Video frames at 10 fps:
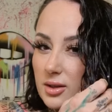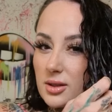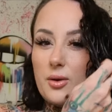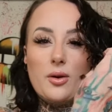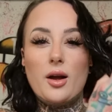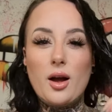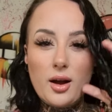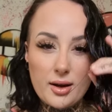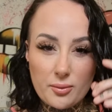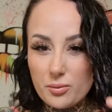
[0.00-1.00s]
So
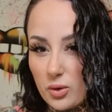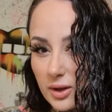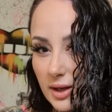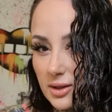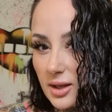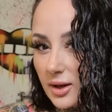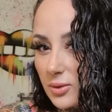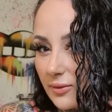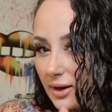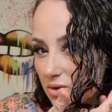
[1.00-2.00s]
I am lucky because I
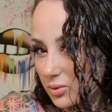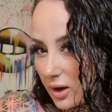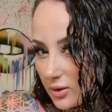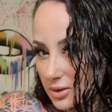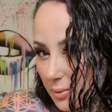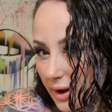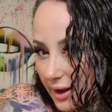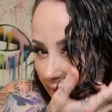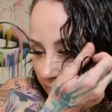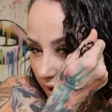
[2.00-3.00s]
do have natural curls, so my
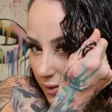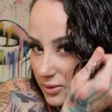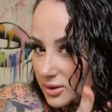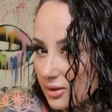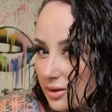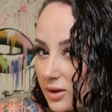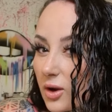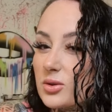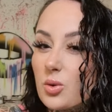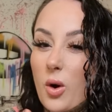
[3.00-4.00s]
hair
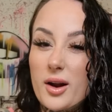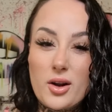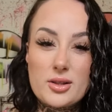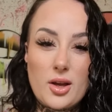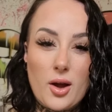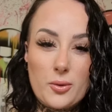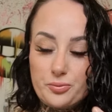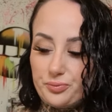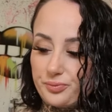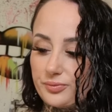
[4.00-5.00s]
goes quite a nice curl.